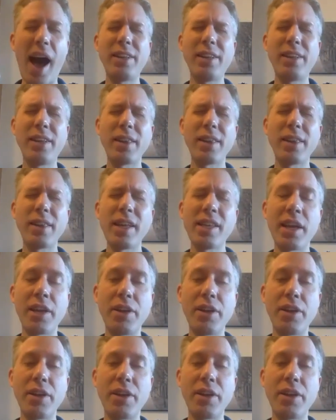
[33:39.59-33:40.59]
I need to
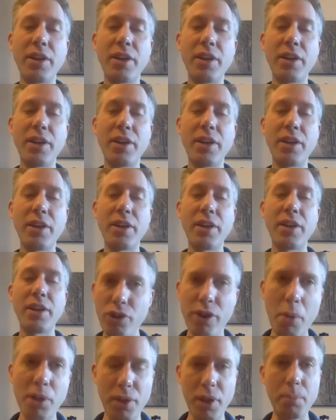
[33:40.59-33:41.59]
listen.
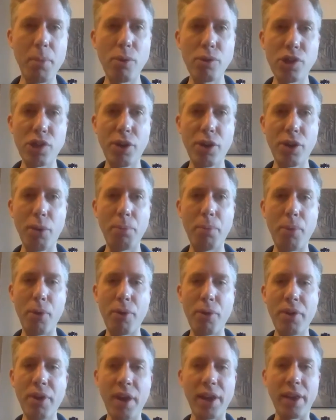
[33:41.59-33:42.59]
Usually it comes
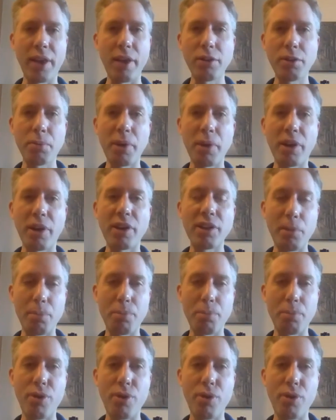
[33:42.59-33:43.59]
with emotional
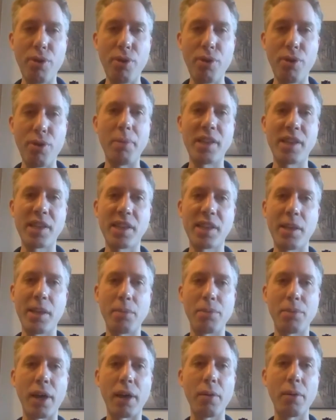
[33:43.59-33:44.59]
burden and guilt because you
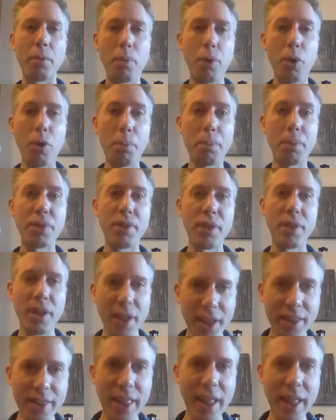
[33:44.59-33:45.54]
probably missed something.